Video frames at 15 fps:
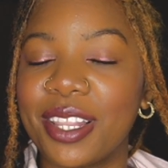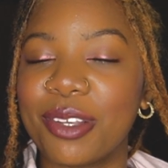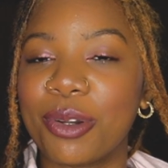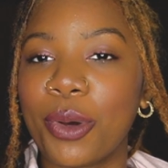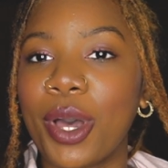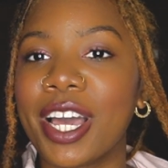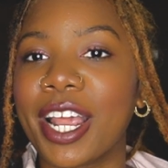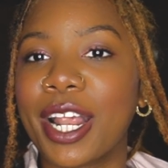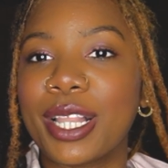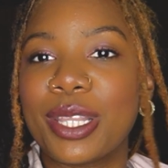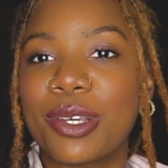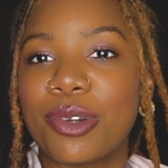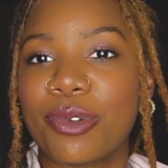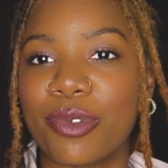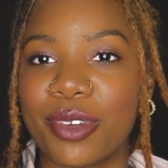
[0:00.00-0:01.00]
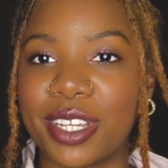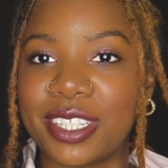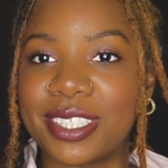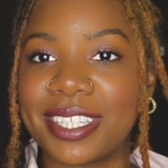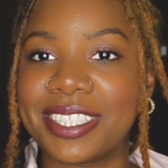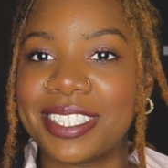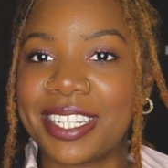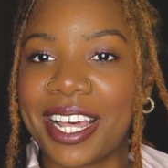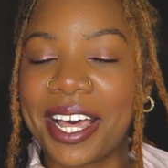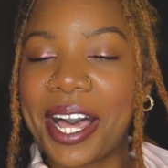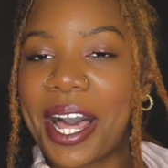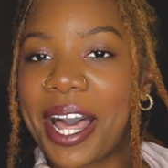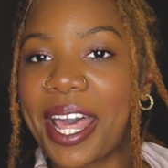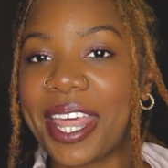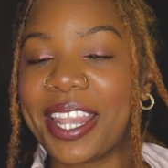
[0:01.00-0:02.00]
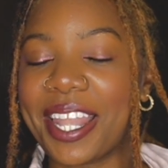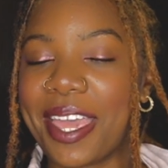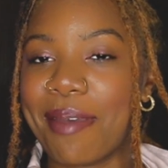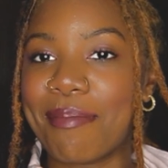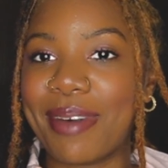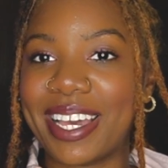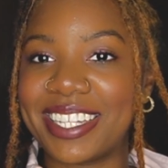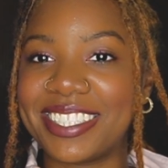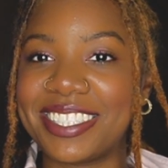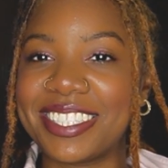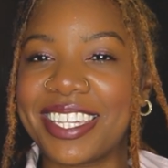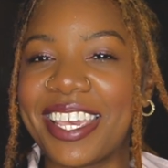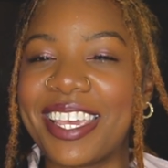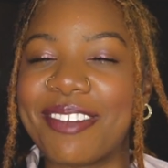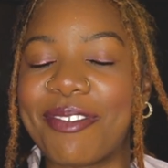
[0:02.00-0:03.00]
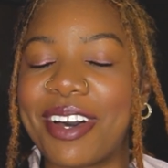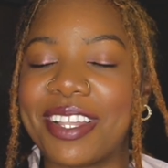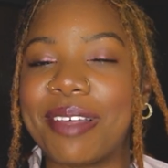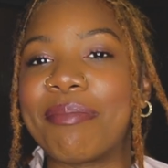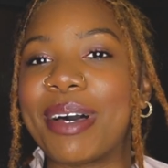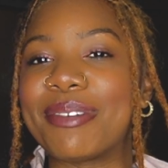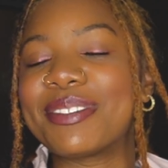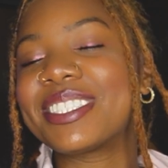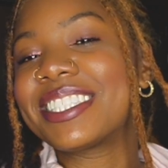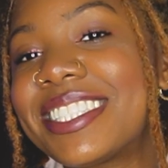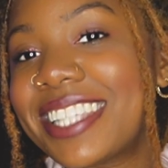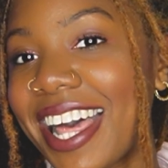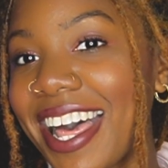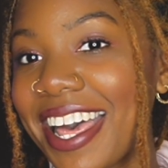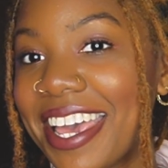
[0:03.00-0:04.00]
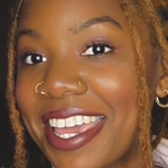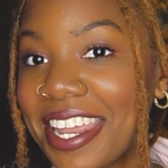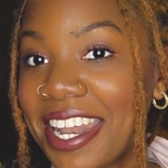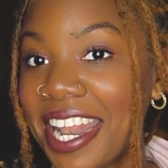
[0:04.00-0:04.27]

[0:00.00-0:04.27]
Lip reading: a little glittery, just to highlight my skin while I'm outside.